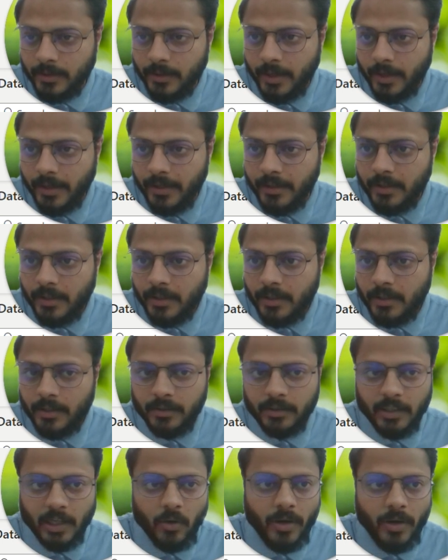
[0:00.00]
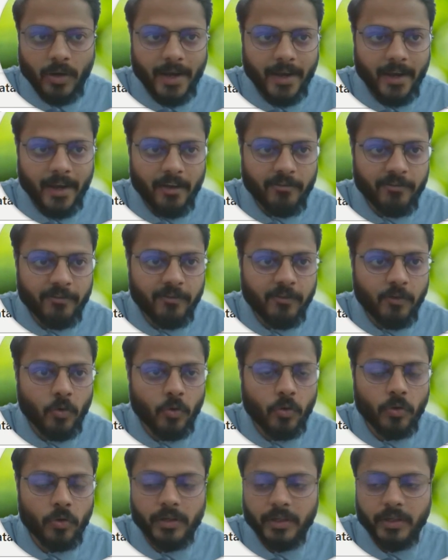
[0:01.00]
right? Now I have
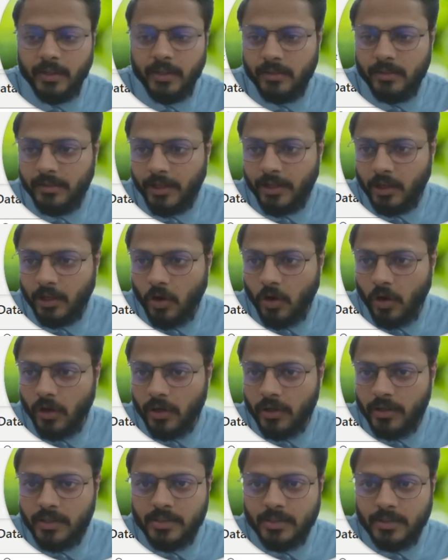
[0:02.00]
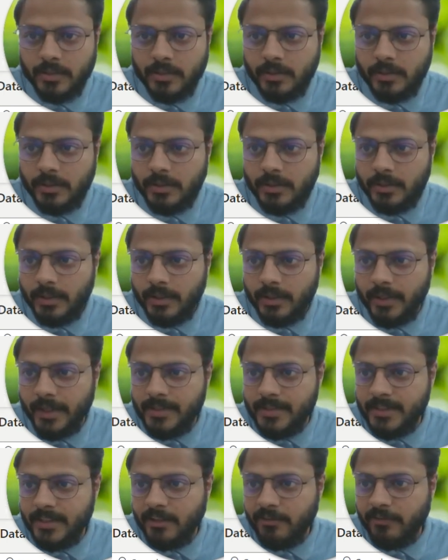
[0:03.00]
4 records.
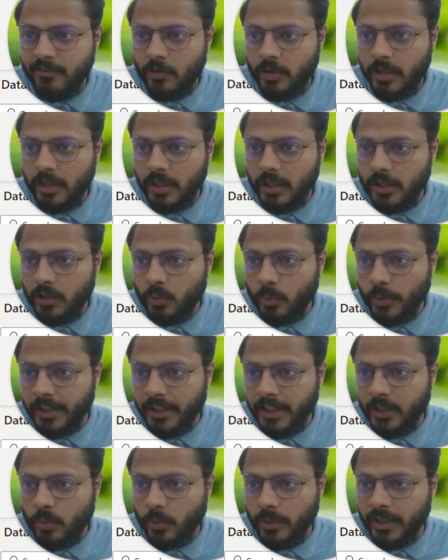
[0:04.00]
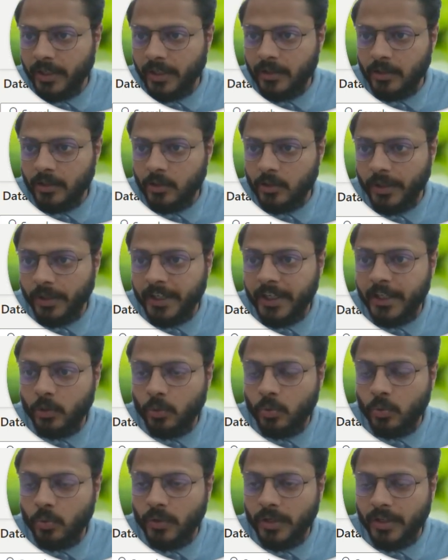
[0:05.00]
Let's see for 2020
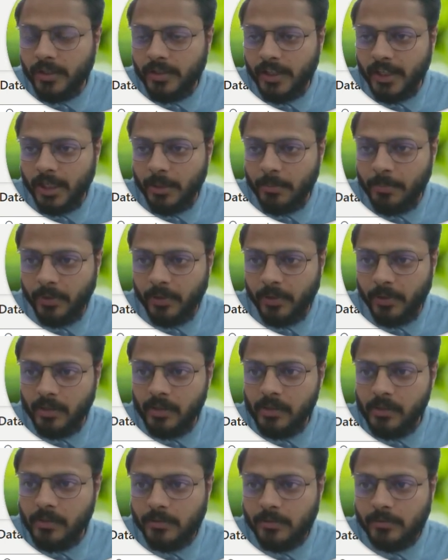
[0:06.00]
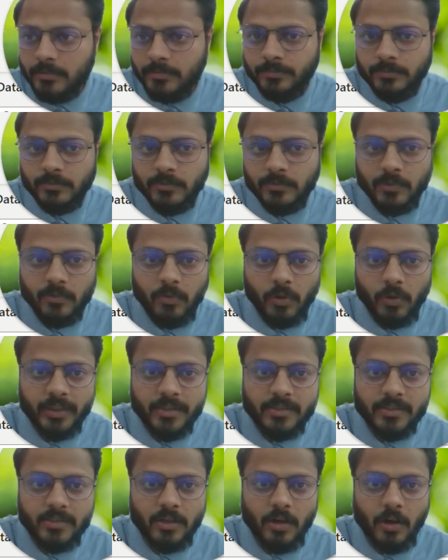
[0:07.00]
22 April, what
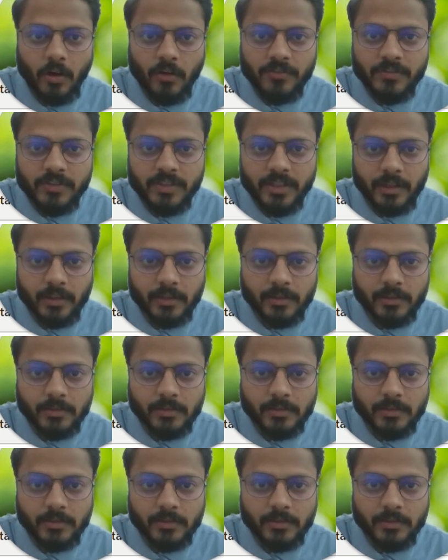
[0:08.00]
is the offset?